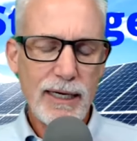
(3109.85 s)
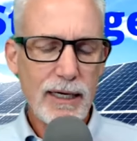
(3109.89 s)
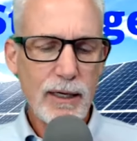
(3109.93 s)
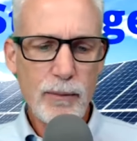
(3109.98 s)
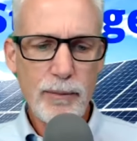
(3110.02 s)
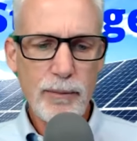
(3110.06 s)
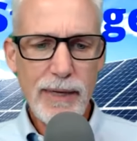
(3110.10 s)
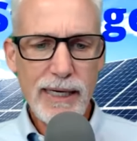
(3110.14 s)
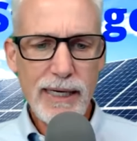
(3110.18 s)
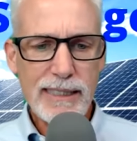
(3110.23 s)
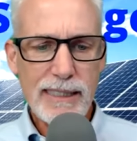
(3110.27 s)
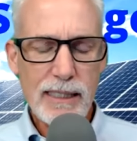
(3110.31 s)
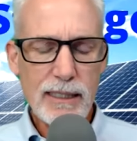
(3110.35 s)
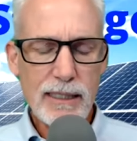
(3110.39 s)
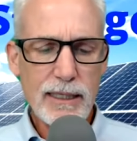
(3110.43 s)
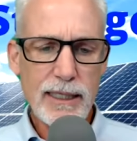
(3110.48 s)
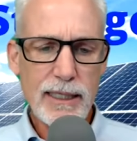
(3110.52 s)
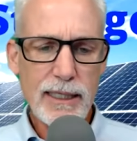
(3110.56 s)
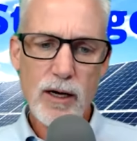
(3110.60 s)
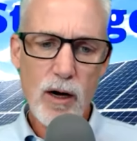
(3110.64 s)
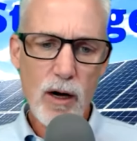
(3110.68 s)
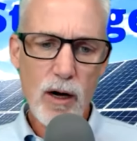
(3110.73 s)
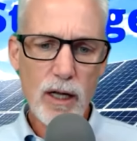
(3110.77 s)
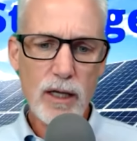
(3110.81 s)
Basically
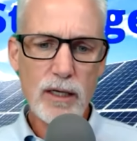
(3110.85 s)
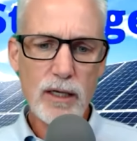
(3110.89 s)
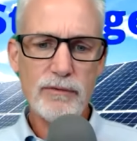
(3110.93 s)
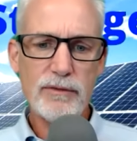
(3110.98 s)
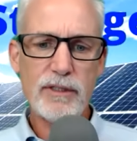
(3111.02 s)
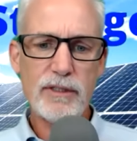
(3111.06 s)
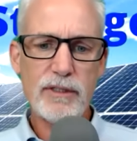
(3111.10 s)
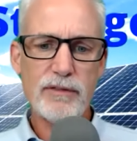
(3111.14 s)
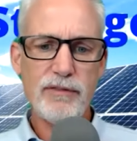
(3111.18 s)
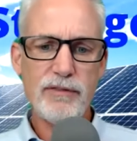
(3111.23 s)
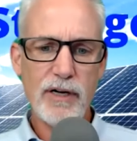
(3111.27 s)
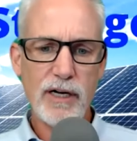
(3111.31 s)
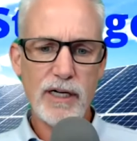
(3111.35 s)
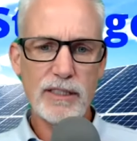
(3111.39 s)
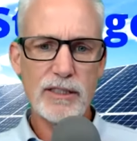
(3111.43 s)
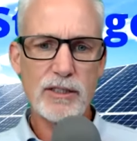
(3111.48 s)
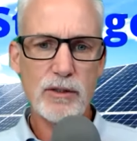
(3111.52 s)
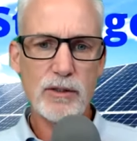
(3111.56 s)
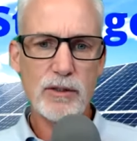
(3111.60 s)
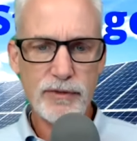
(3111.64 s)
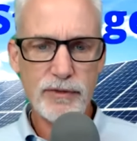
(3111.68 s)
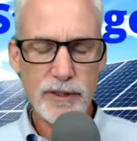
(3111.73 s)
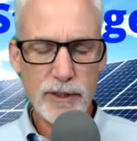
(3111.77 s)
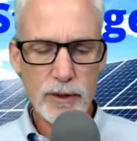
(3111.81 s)
all of the
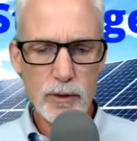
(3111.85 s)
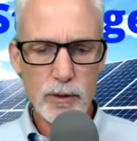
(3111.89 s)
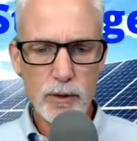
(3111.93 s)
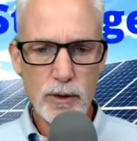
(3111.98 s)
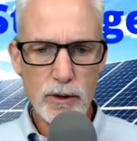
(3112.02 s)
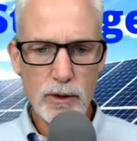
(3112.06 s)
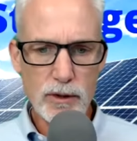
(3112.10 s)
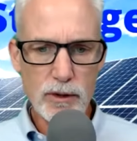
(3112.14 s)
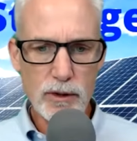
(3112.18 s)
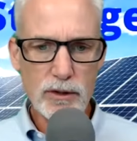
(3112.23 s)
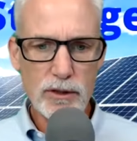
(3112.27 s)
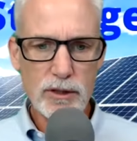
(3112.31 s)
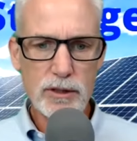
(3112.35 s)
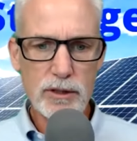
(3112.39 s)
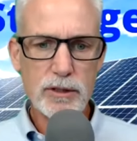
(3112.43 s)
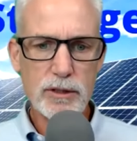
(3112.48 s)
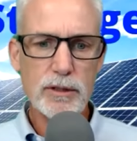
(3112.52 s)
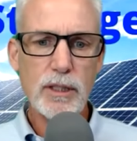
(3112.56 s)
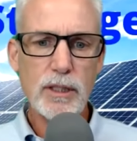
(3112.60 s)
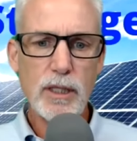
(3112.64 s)
fossil fuels